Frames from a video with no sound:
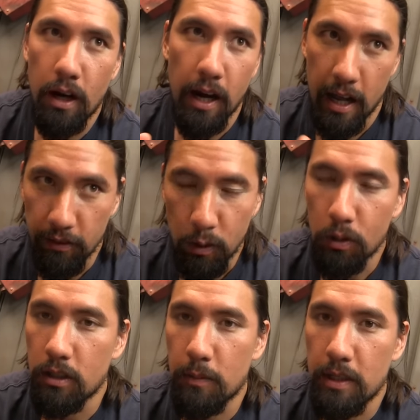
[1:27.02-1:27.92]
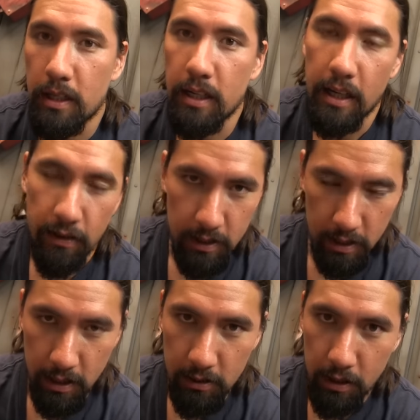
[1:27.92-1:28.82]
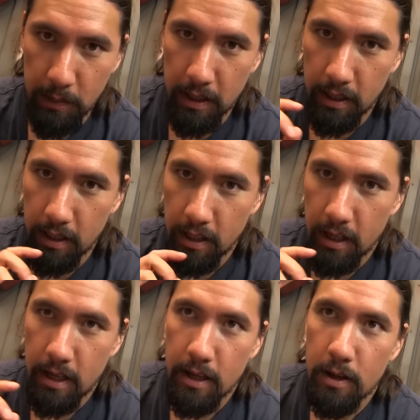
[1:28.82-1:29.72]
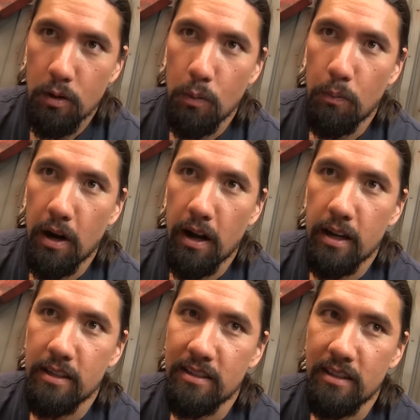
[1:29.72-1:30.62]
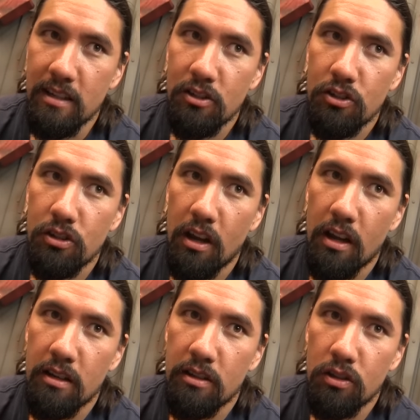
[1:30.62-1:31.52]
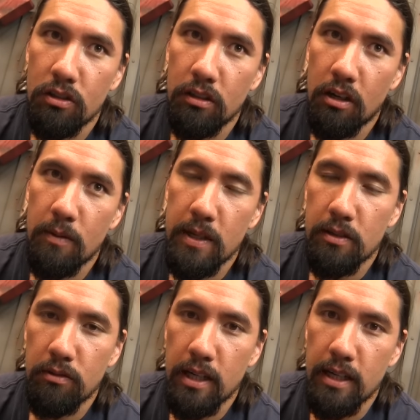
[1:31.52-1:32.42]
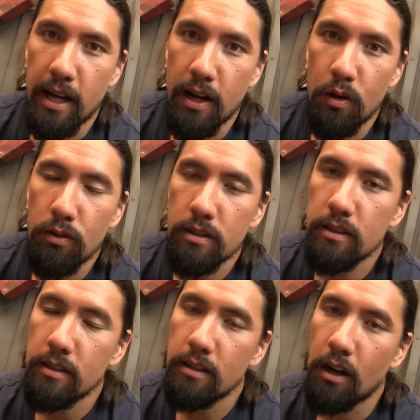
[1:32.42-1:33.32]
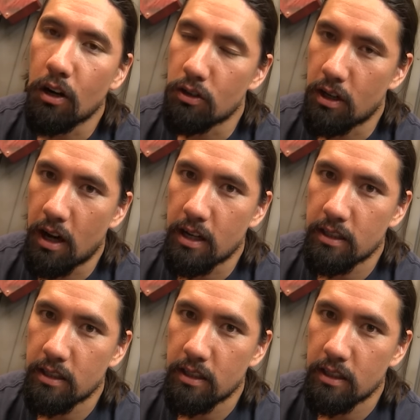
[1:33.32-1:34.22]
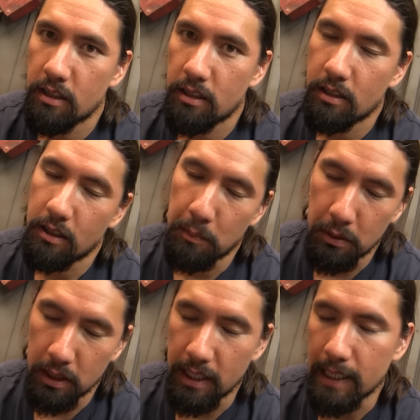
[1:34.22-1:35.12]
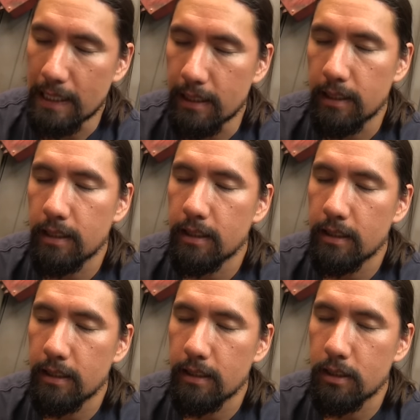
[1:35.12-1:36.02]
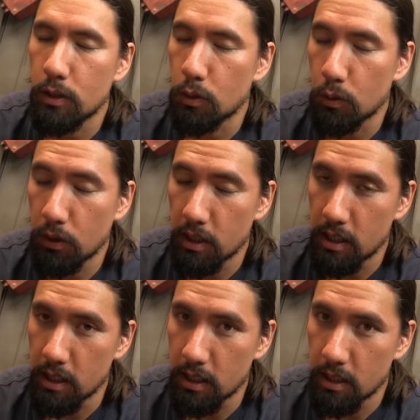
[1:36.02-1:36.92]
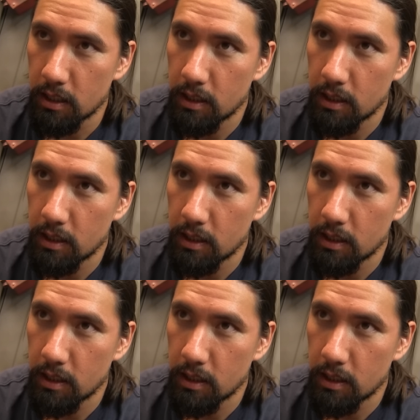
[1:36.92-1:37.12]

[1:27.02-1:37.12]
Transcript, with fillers: I have a Khorne army and I have a Slaanesh army. My Tzeentch and Nurgle armies right now are not completed to the